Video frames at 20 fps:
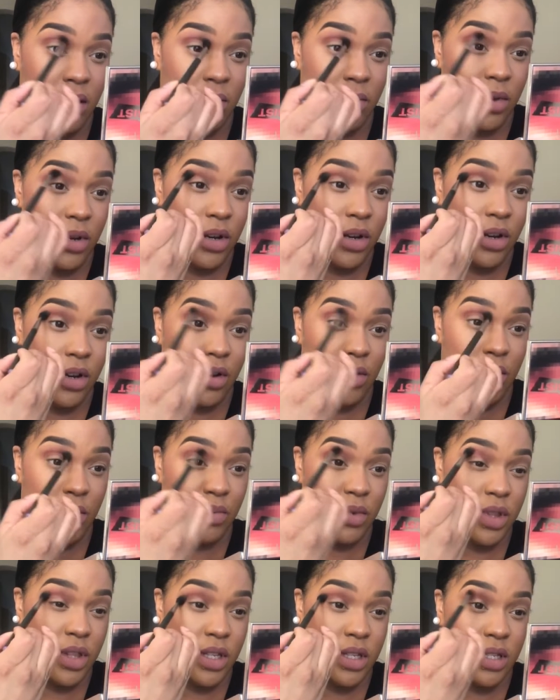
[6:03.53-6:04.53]
I'm gonna go
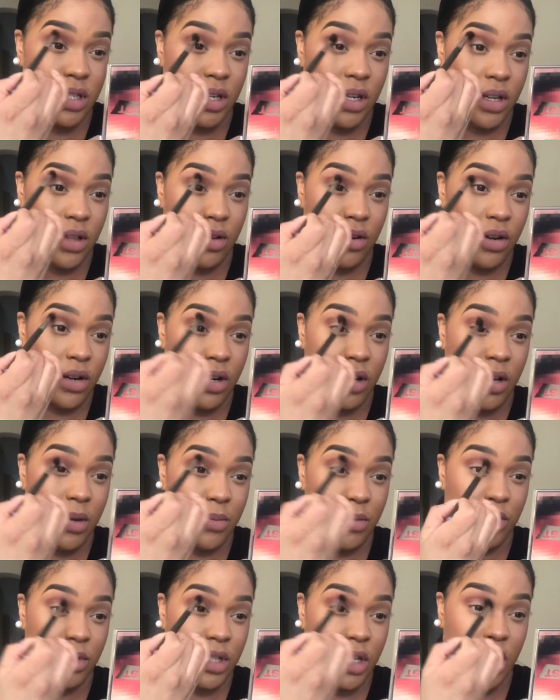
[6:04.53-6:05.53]
in with this color a
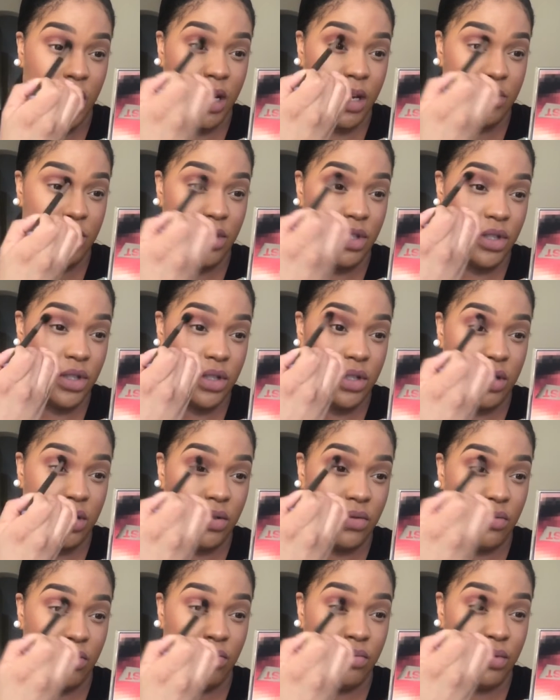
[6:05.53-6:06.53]
couple times just
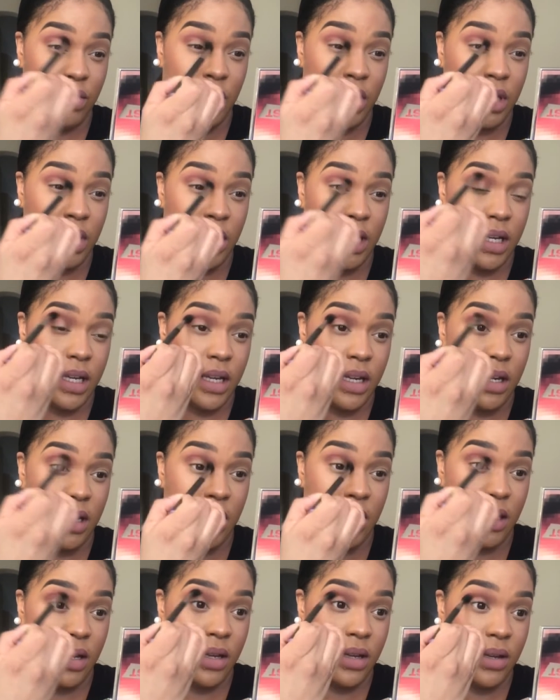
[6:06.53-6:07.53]
to really,
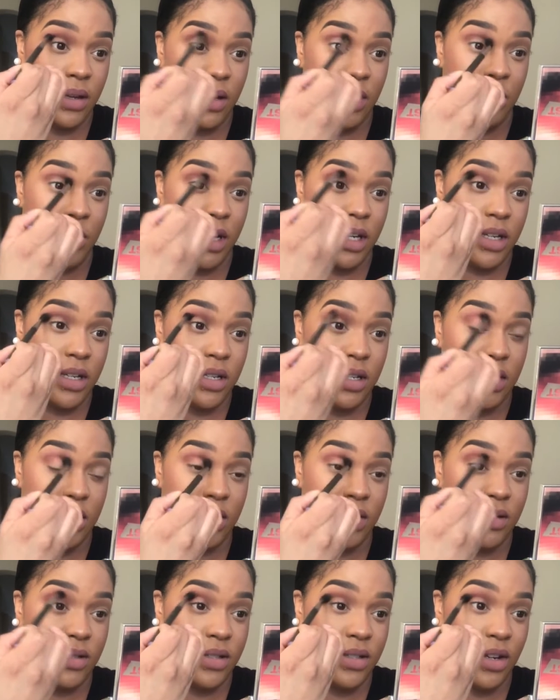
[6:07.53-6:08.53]
oh my
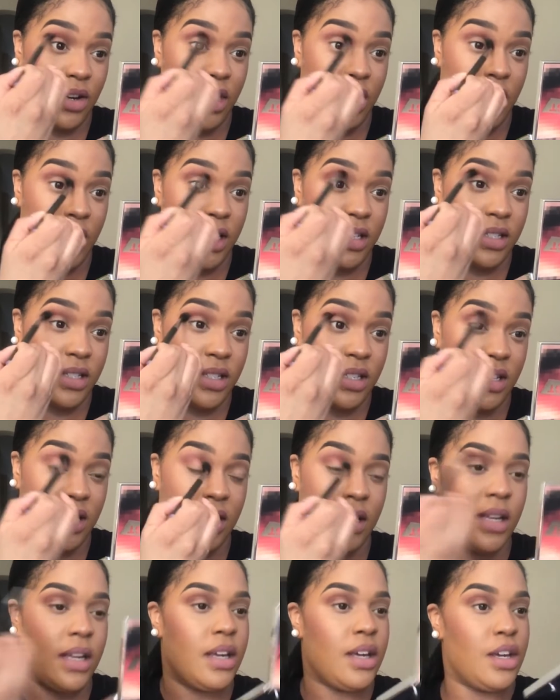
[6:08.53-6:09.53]
goodness, sorry guys,
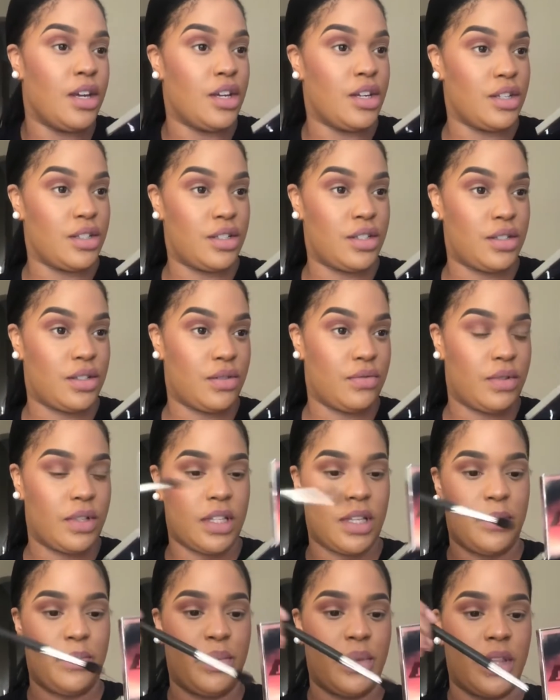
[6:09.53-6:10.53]
just to
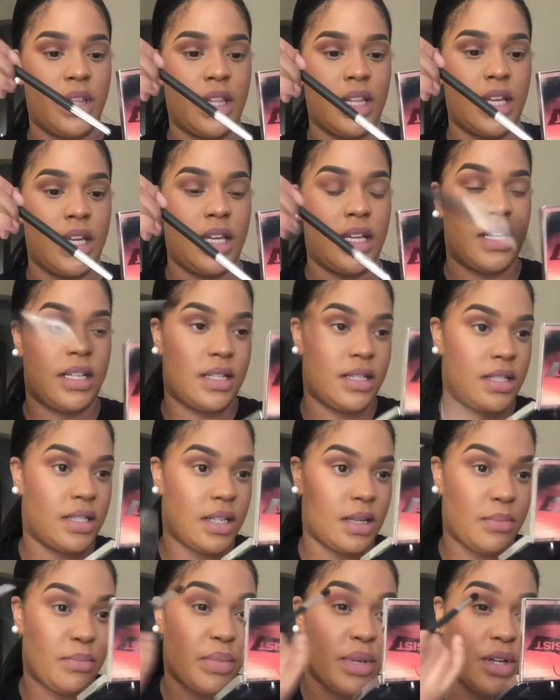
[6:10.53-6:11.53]
really blend
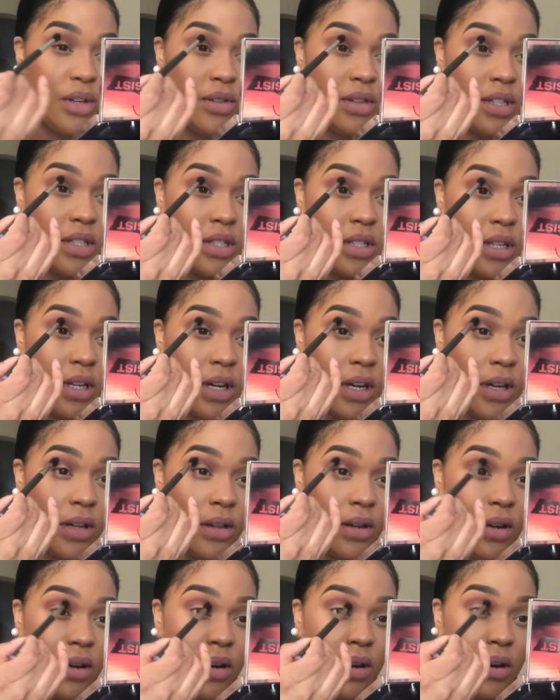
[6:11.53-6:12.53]
and build this
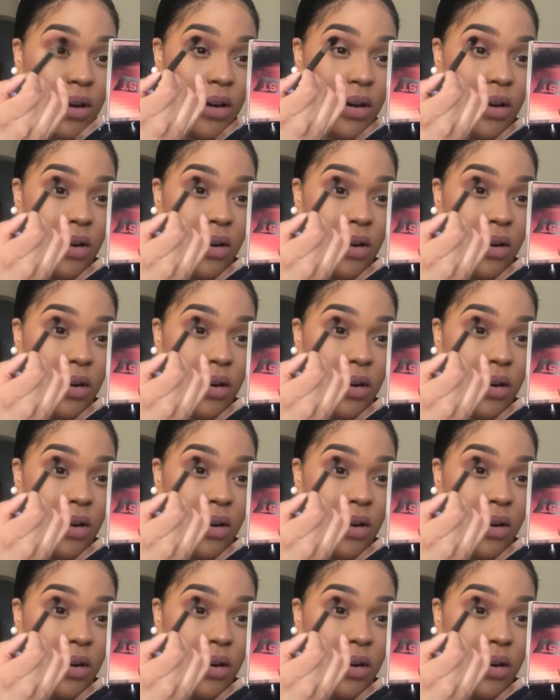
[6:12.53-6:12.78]
color